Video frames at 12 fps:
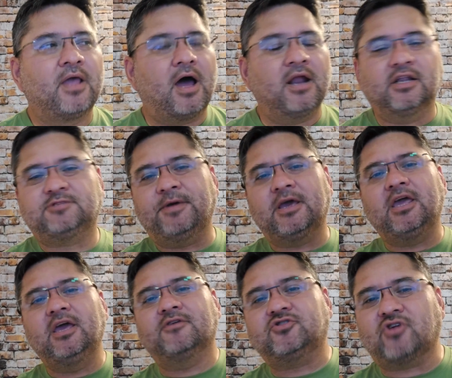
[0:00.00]
And
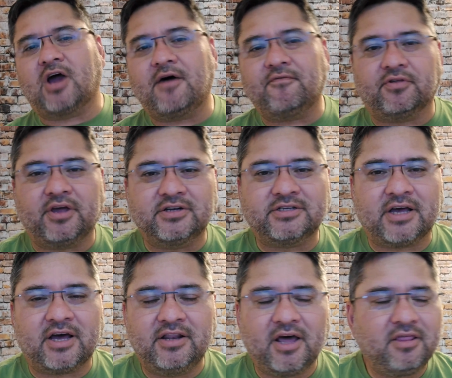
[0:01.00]
speaking of travel, there's
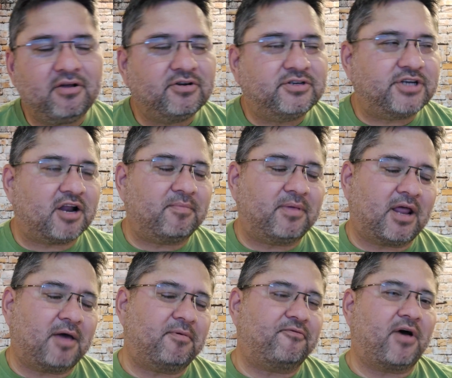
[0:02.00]
another gentleman
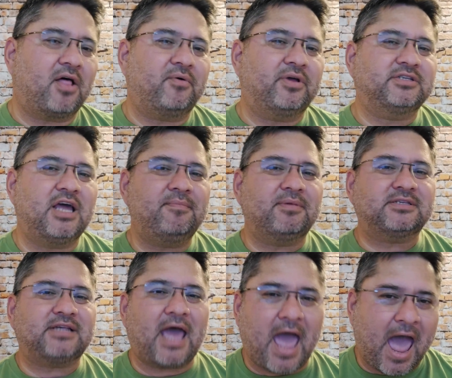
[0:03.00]
I've been following. His name is
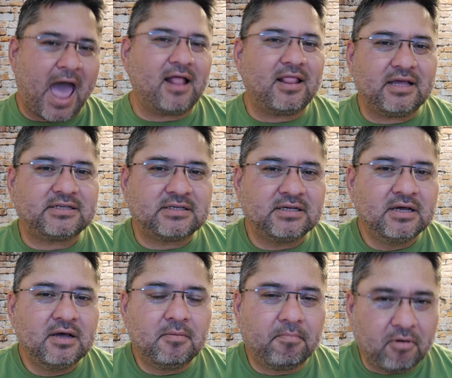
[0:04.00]
Alex
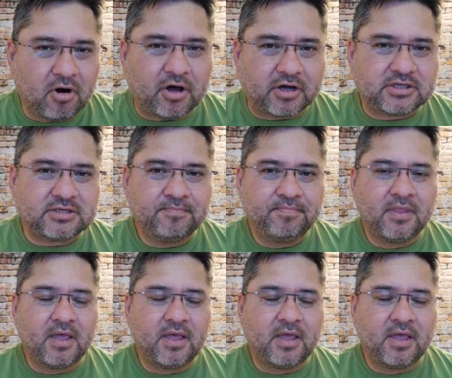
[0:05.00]
Brooks.